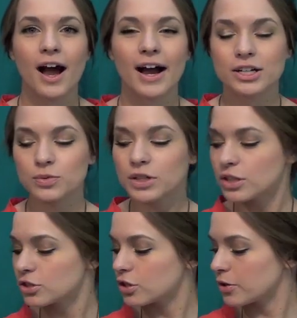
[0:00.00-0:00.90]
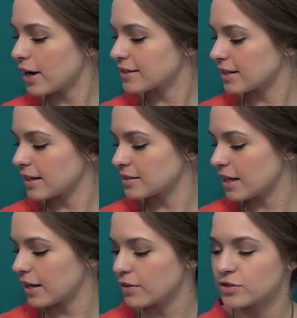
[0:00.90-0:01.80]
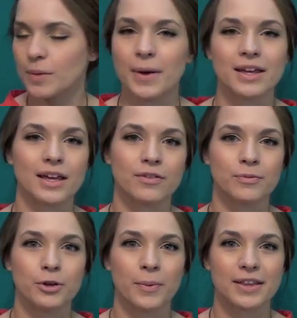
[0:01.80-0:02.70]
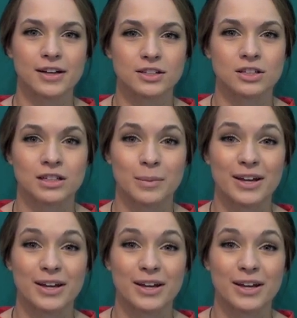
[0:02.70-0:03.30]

I just wanted to show you guys like things that I used up and give you my thoughts on them.